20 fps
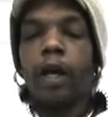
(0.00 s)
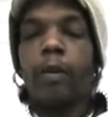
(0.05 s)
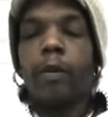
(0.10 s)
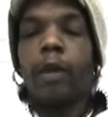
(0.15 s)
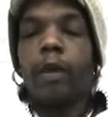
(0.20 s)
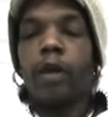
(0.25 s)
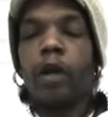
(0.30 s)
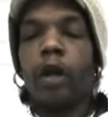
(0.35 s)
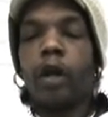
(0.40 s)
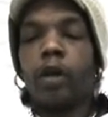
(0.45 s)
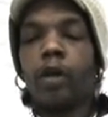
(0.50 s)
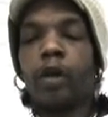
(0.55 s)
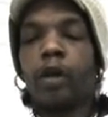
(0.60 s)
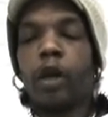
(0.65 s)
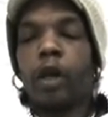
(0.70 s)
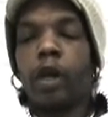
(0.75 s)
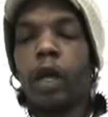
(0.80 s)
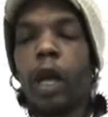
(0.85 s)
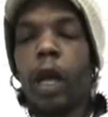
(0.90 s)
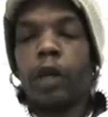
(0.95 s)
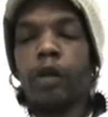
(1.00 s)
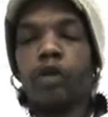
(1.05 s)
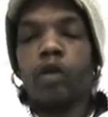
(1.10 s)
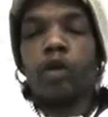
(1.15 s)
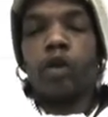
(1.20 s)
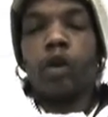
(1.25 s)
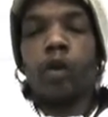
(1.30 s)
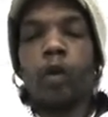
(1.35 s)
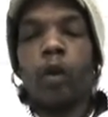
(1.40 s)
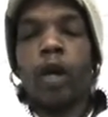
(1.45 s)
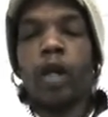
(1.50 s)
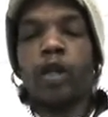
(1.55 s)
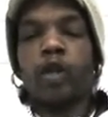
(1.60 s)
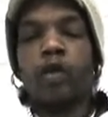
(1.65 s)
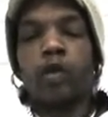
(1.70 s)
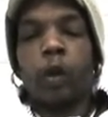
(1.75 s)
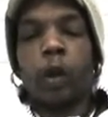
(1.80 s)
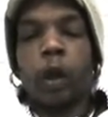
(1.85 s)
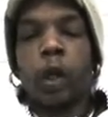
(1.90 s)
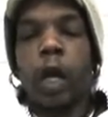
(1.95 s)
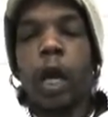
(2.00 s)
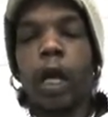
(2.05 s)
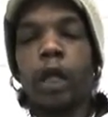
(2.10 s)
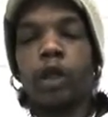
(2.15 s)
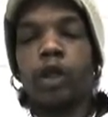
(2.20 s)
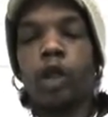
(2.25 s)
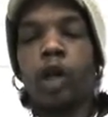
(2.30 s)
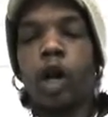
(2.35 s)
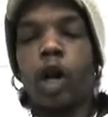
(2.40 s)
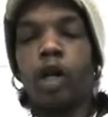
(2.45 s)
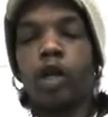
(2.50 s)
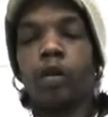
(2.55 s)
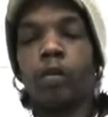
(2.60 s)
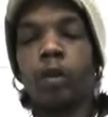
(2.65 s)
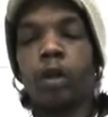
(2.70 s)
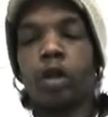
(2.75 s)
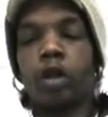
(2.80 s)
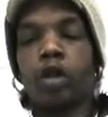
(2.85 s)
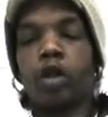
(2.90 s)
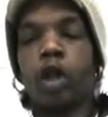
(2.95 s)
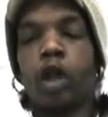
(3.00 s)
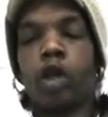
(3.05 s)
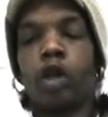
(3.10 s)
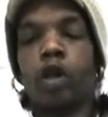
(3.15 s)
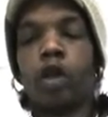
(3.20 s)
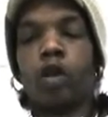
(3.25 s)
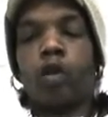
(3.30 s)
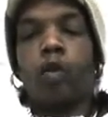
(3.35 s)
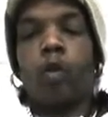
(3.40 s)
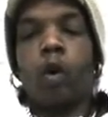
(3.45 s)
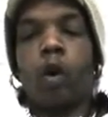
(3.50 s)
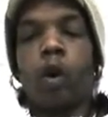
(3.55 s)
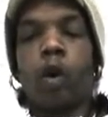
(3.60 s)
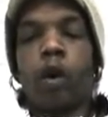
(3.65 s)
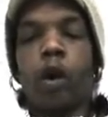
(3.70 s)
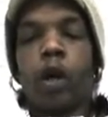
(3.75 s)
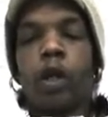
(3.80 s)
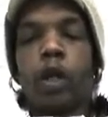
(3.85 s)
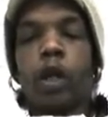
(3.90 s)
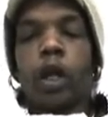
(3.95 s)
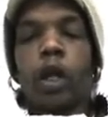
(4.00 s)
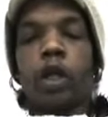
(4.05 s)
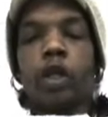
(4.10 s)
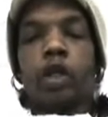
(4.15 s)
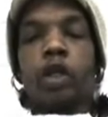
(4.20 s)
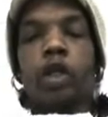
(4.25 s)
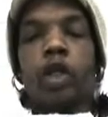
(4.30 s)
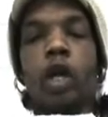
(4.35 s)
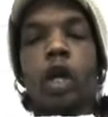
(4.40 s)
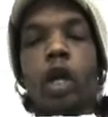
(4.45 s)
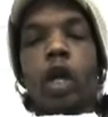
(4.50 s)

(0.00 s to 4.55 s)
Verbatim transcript: Human, earthling extraterrestrial at cosmic psychic war against